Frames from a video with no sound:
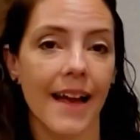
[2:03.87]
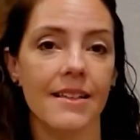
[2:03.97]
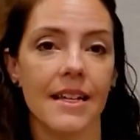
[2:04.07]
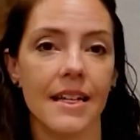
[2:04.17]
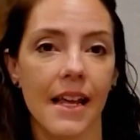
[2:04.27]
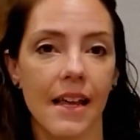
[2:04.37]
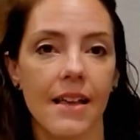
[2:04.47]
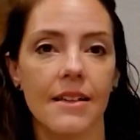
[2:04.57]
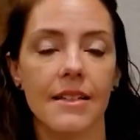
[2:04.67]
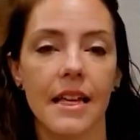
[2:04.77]
as it
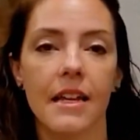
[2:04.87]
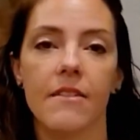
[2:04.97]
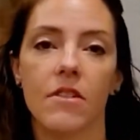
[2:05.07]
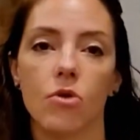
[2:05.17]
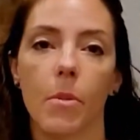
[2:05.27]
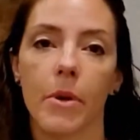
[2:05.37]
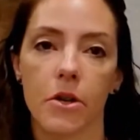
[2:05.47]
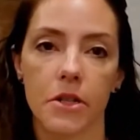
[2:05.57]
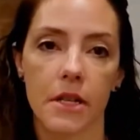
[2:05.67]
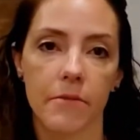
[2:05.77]
is the individual
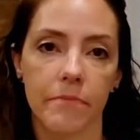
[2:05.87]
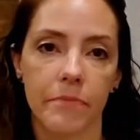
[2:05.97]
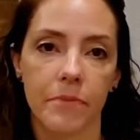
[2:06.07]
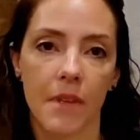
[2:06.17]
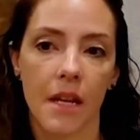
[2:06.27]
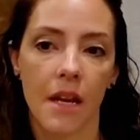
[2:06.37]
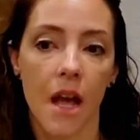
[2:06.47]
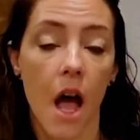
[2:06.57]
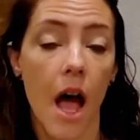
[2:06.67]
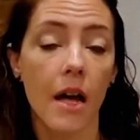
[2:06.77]
person
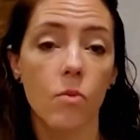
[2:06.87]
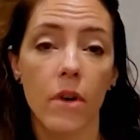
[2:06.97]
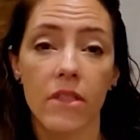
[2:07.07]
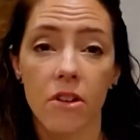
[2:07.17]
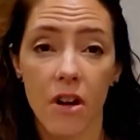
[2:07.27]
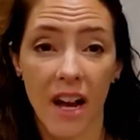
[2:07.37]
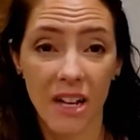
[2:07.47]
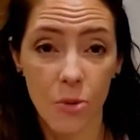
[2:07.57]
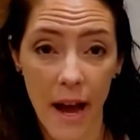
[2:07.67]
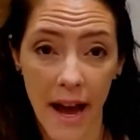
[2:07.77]
and whether or
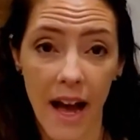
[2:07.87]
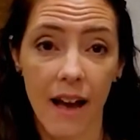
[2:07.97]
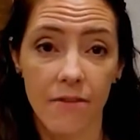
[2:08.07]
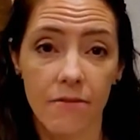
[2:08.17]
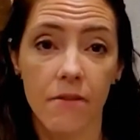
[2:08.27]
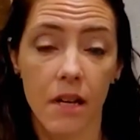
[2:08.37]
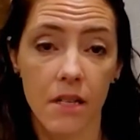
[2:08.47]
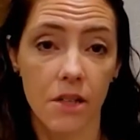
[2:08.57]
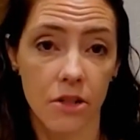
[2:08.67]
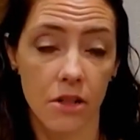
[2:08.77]
not you have
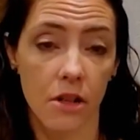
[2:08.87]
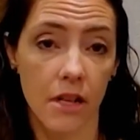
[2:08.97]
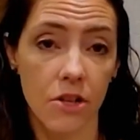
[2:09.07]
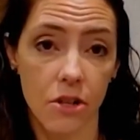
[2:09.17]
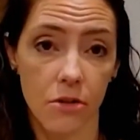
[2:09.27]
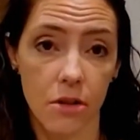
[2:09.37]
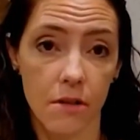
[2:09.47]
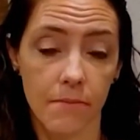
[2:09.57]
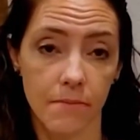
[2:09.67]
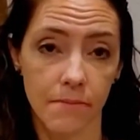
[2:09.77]
additional
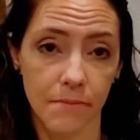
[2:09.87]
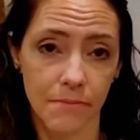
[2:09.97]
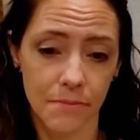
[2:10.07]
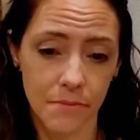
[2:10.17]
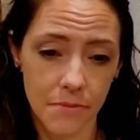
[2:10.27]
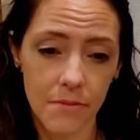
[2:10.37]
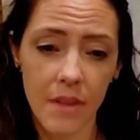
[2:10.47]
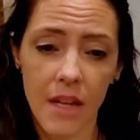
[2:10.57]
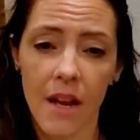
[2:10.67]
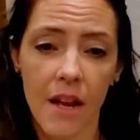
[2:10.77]
issues.
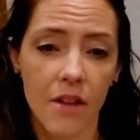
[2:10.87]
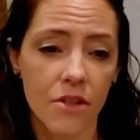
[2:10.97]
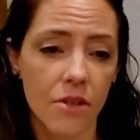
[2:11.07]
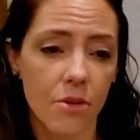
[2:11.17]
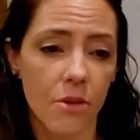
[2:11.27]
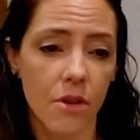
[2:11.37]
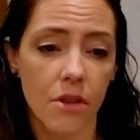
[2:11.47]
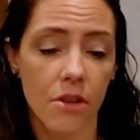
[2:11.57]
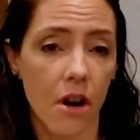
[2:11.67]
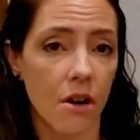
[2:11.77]
So
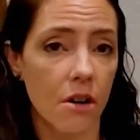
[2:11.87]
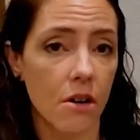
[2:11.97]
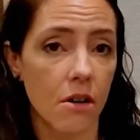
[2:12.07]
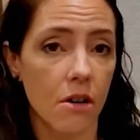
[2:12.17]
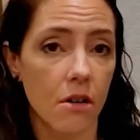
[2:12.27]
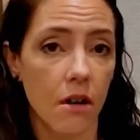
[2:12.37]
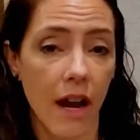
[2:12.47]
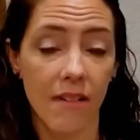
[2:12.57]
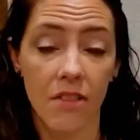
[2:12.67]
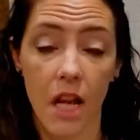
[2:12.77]

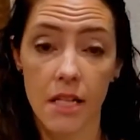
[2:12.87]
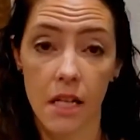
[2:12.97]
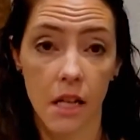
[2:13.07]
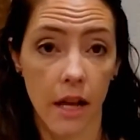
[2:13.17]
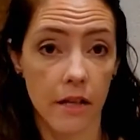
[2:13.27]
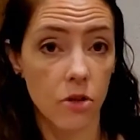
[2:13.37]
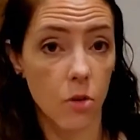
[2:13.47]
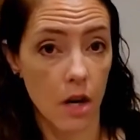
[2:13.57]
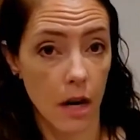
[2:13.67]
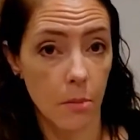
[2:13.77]
I have lots of clients who
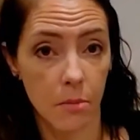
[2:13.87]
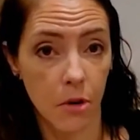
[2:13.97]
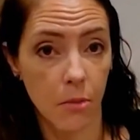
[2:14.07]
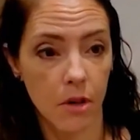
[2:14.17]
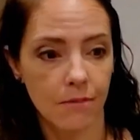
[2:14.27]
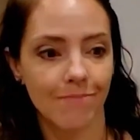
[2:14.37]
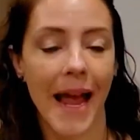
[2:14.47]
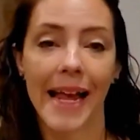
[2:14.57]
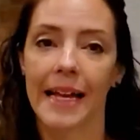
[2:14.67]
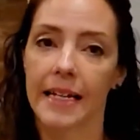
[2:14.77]
are hypermobile
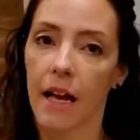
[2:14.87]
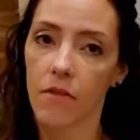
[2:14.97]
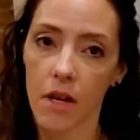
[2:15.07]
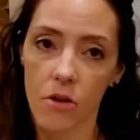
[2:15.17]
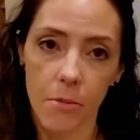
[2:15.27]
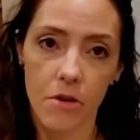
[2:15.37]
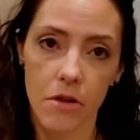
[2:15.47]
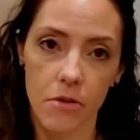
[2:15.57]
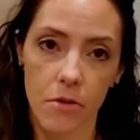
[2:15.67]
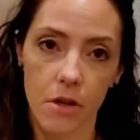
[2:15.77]
and have autoimmune
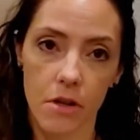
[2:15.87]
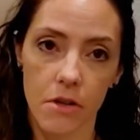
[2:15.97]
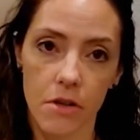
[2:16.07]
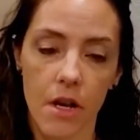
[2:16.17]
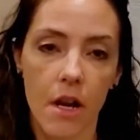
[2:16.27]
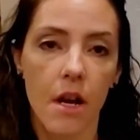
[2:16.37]
disorders.